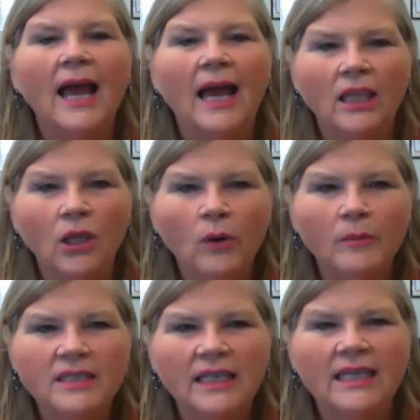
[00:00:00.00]
at
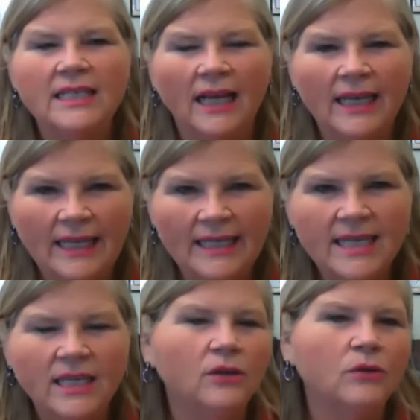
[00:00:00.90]

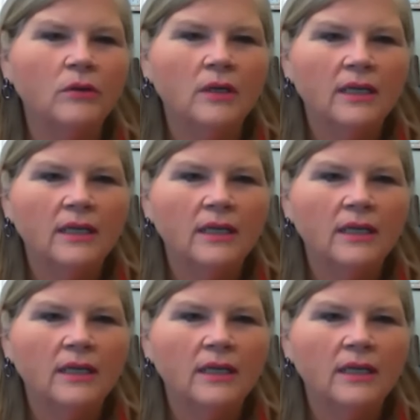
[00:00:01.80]
umd.edu.